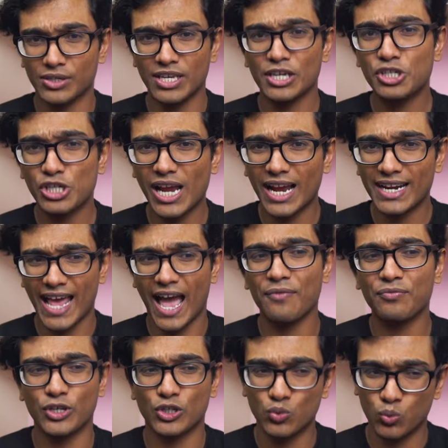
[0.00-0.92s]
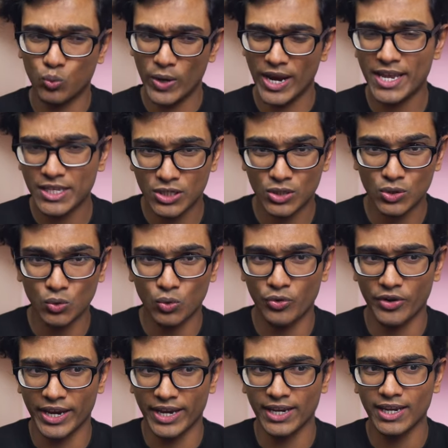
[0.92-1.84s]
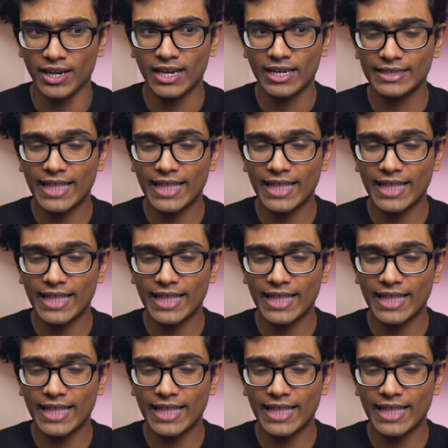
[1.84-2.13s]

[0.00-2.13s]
essentially I'd have this weird story